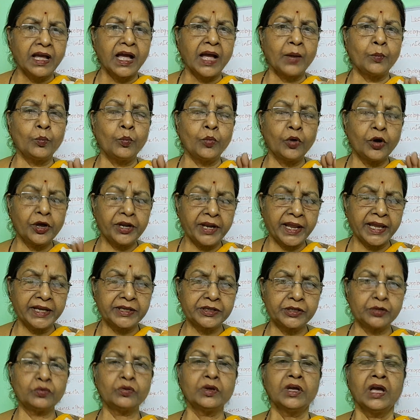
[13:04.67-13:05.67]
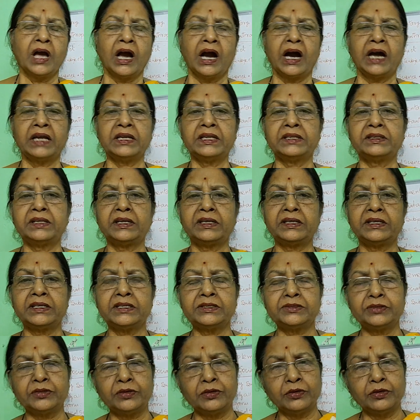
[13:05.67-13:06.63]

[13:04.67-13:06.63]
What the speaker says: more active, another is